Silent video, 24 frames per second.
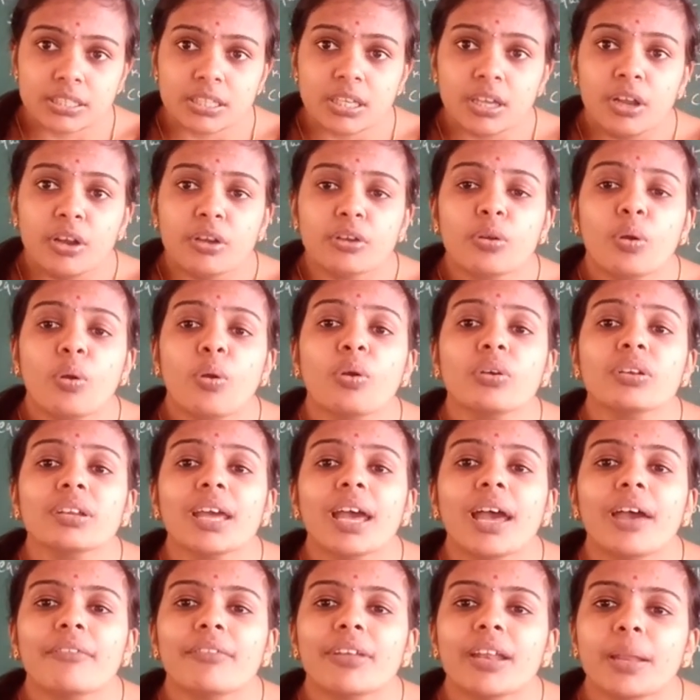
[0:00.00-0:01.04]
Not
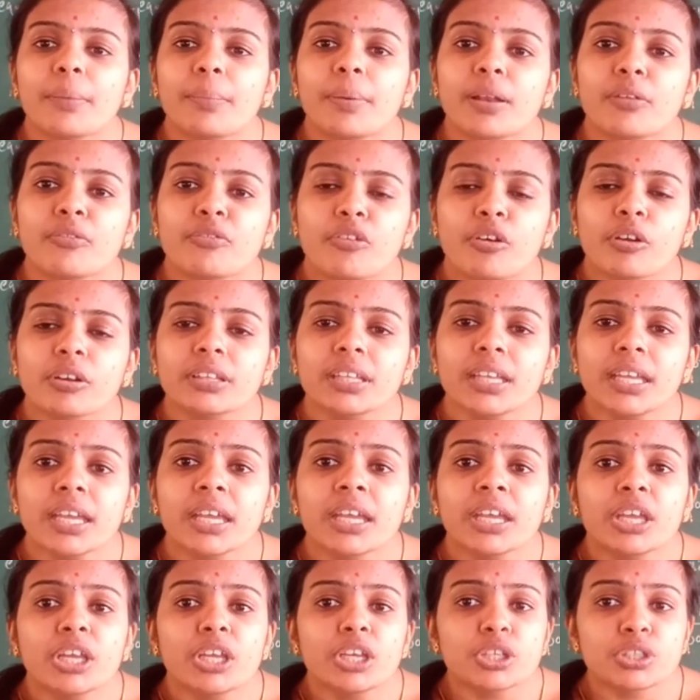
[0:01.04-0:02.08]
available for the
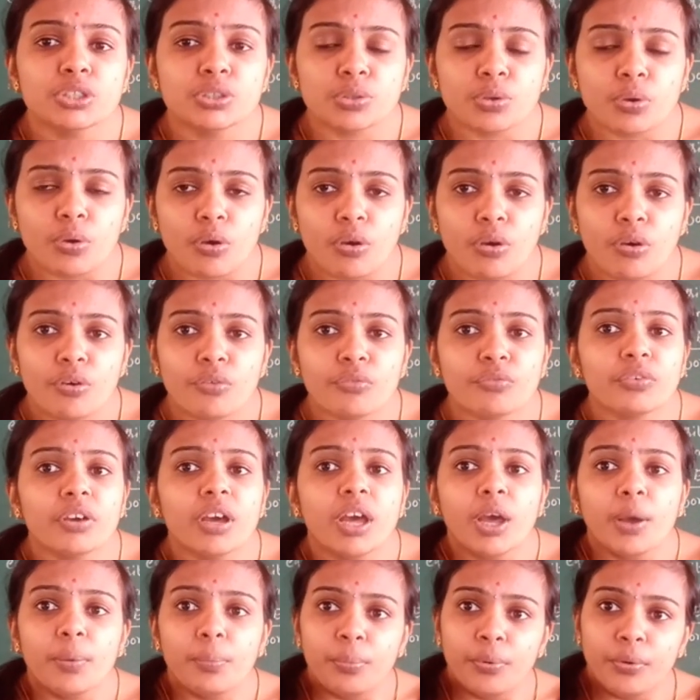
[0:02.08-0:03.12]
issue of
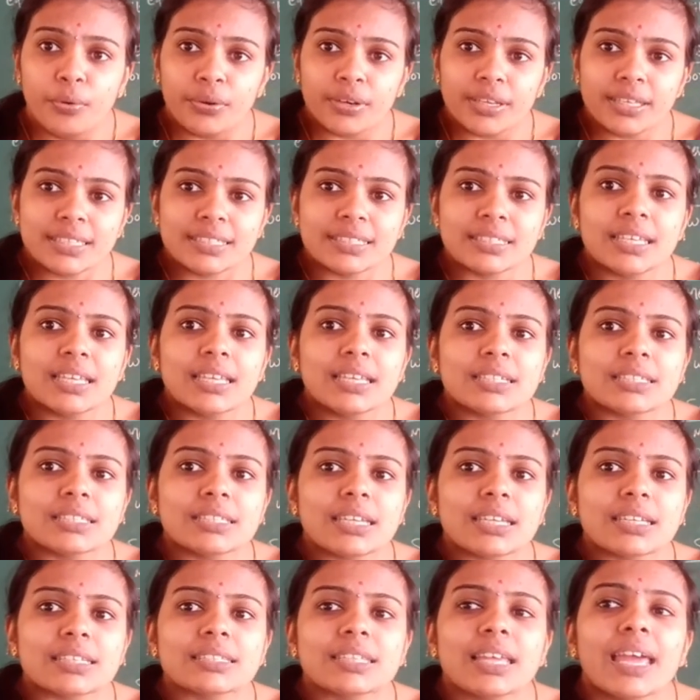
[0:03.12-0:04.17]
bonus shares.
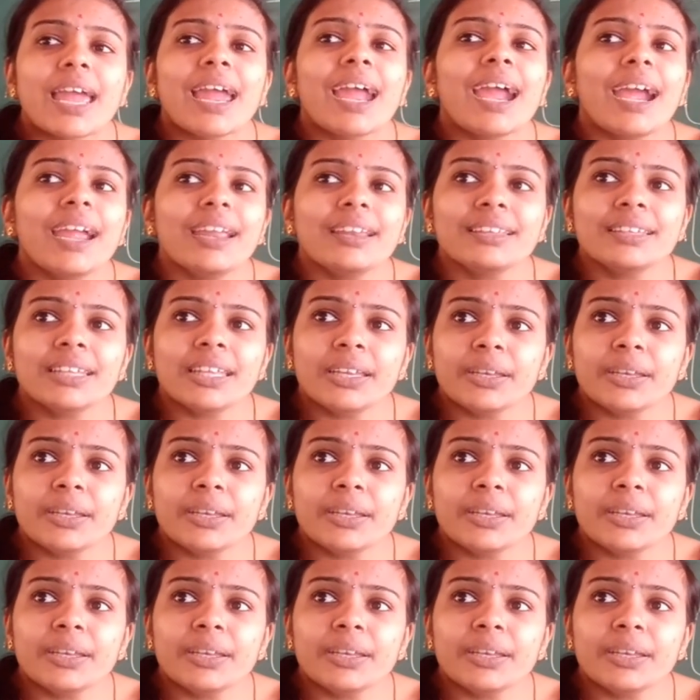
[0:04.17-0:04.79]
And then